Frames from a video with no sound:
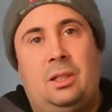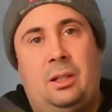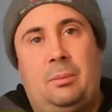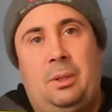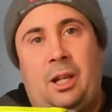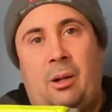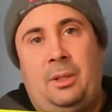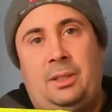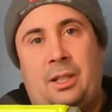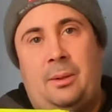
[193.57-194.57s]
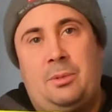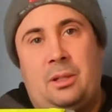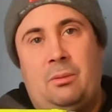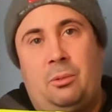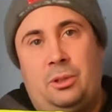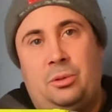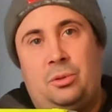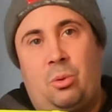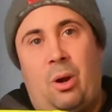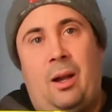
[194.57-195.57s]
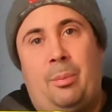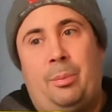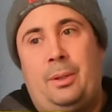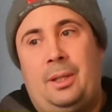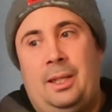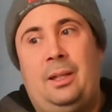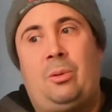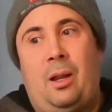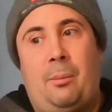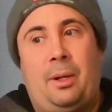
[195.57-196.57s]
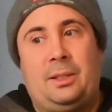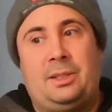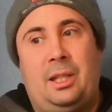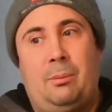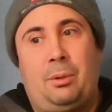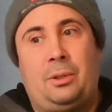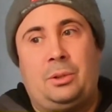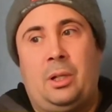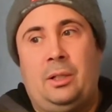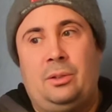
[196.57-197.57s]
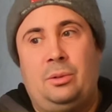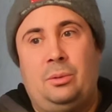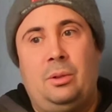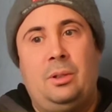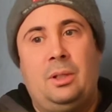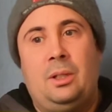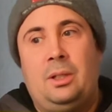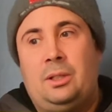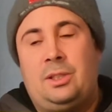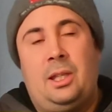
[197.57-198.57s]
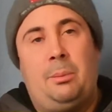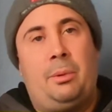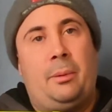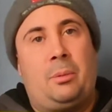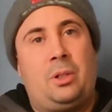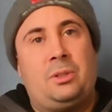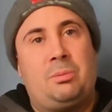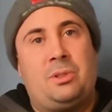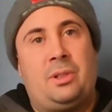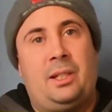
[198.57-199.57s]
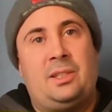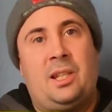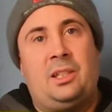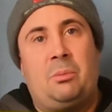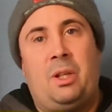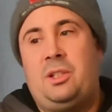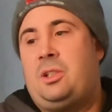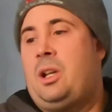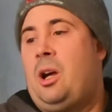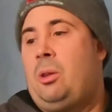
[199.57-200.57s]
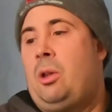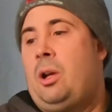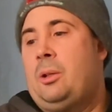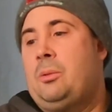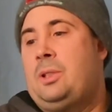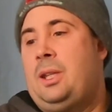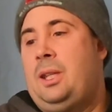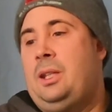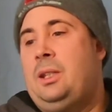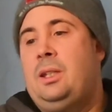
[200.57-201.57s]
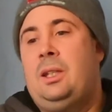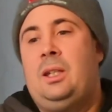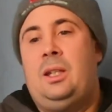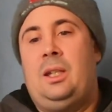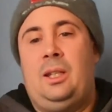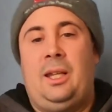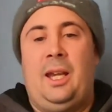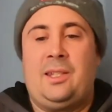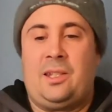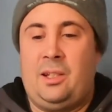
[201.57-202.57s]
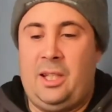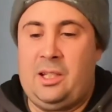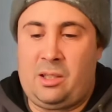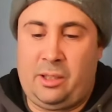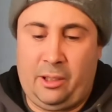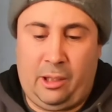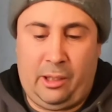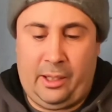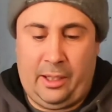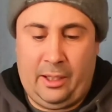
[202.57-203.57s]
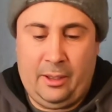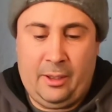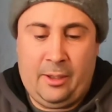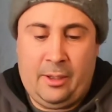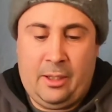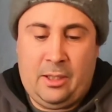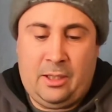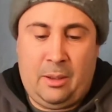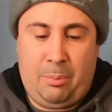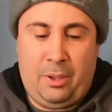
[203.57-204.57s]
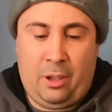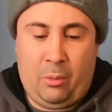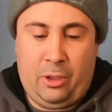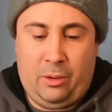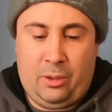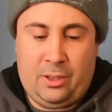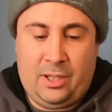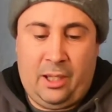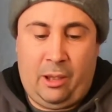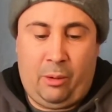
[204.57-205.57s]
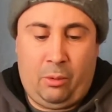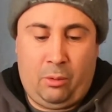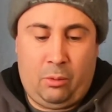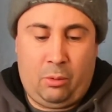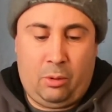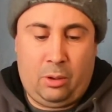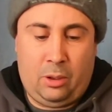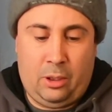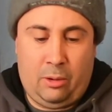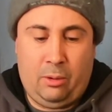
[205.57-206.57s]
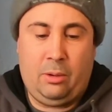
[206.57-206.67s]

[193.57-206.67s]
I mean, how many times would you drop a Grandpa stapler trying to staple up Christmas lights? Not to mention how long it would take. And it has a nice little tip here where you can tell, you know,